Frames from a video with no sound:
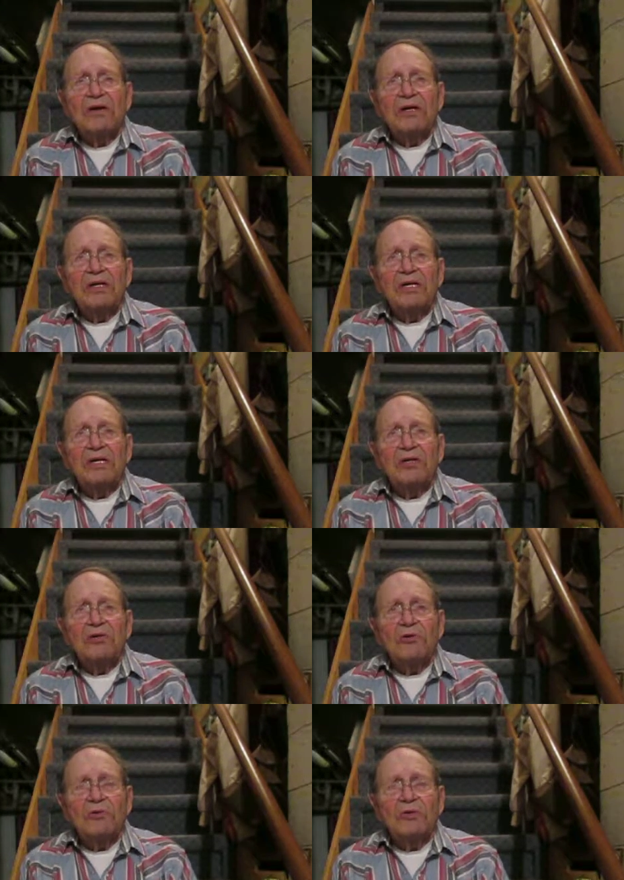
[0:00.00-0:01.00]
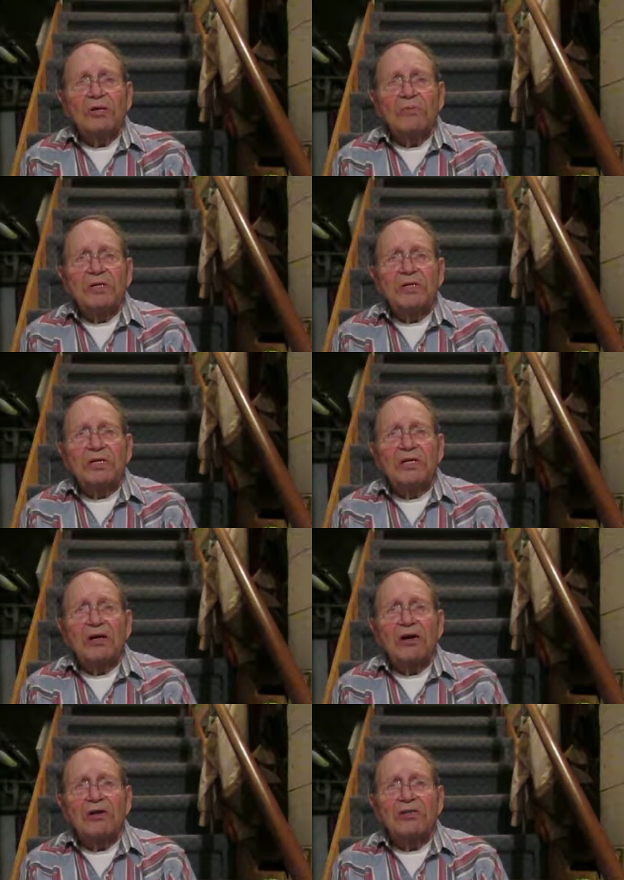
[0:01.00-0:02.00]
and he'd unload them in the
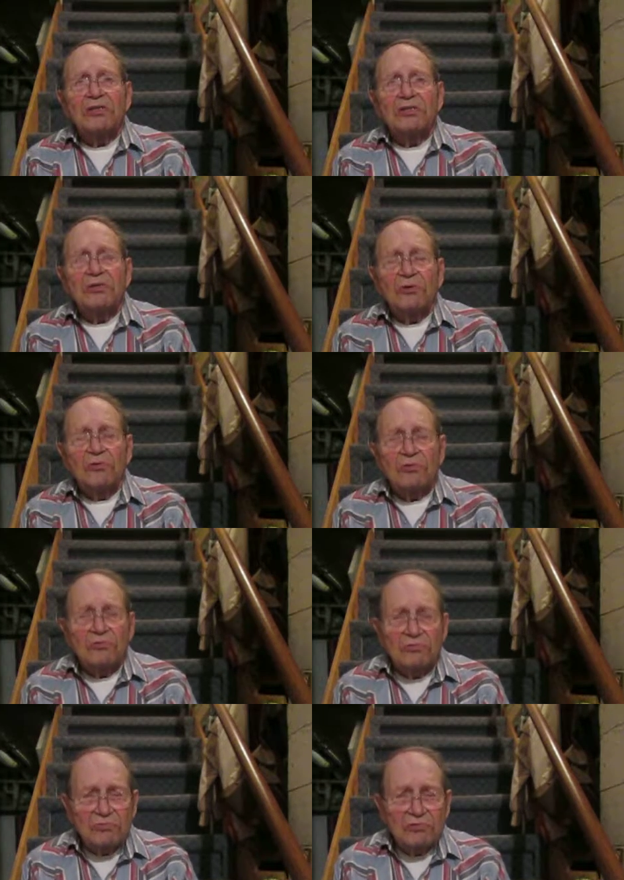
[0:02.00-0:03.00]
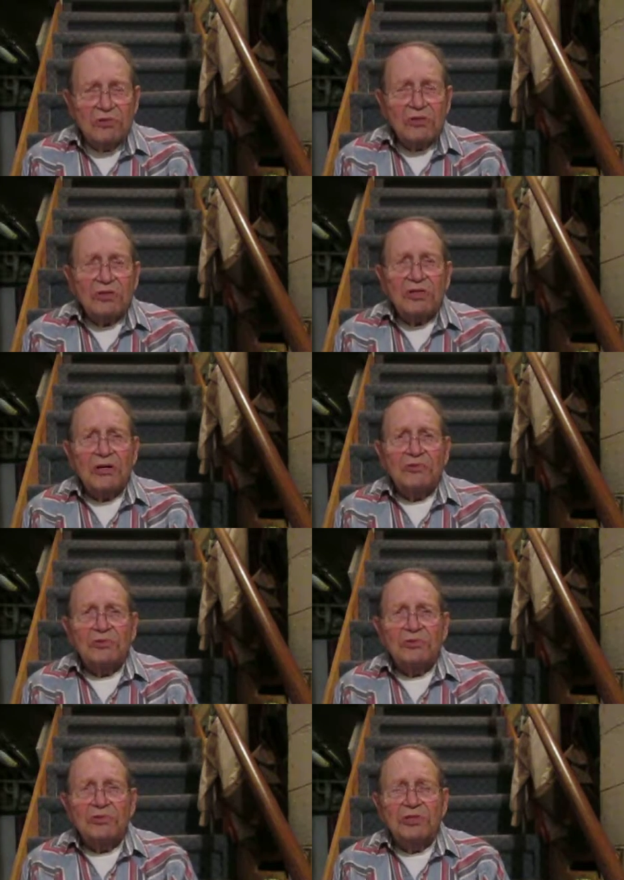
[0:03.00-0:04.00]
car and then go down
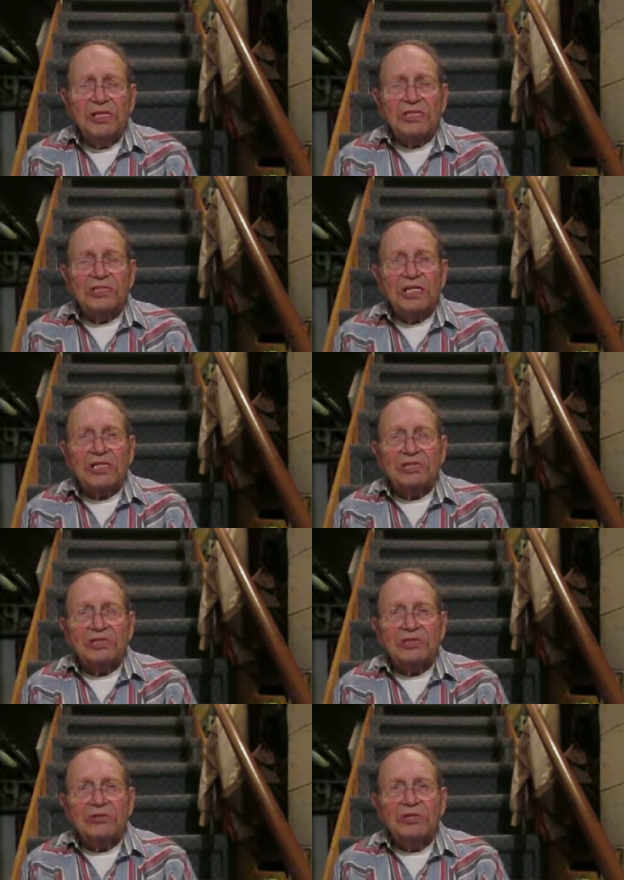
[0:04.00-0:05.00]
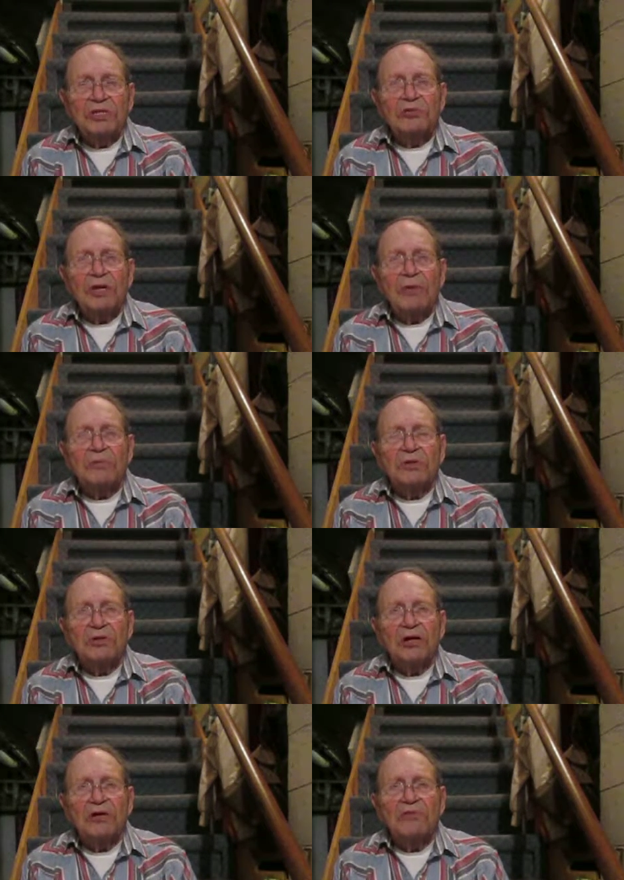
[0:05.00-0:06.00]
to the next section. So he trapped a
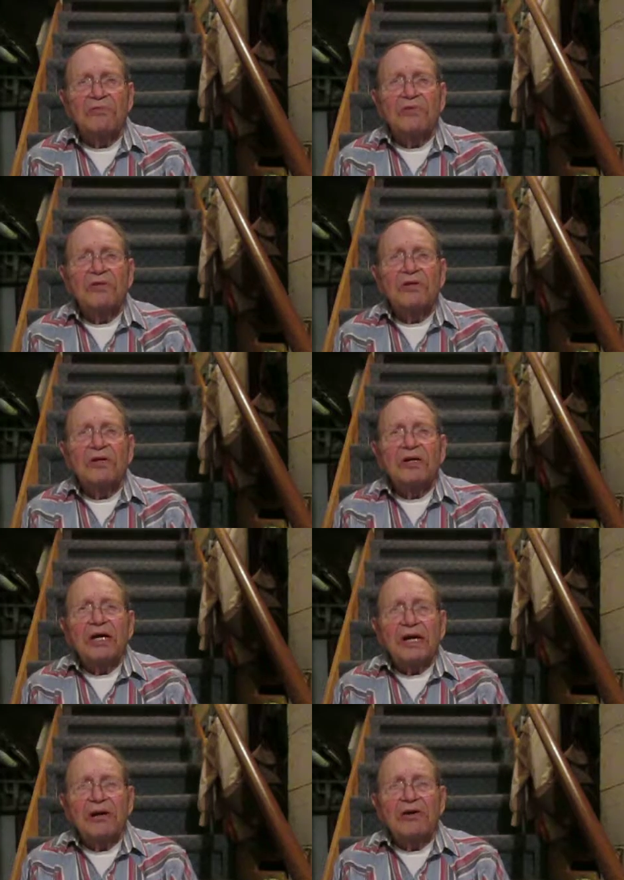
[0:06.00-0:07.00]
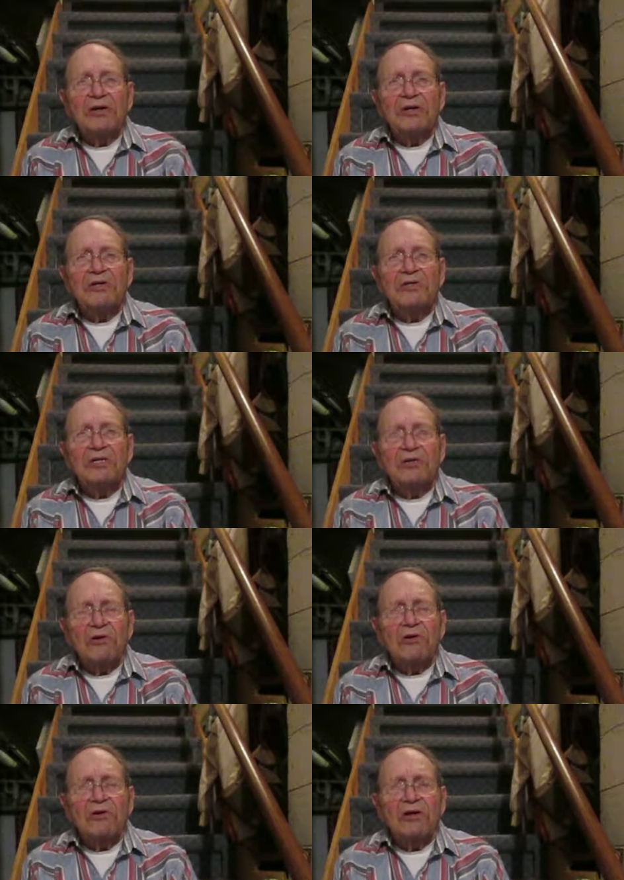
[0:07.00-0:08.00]
lot of area and he
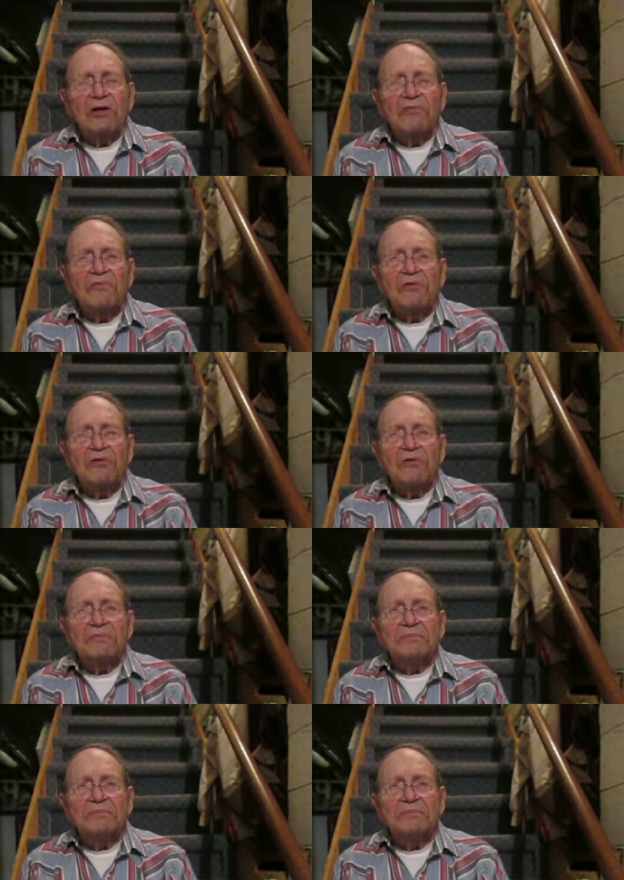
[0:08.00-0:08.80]
caught a lot of fur.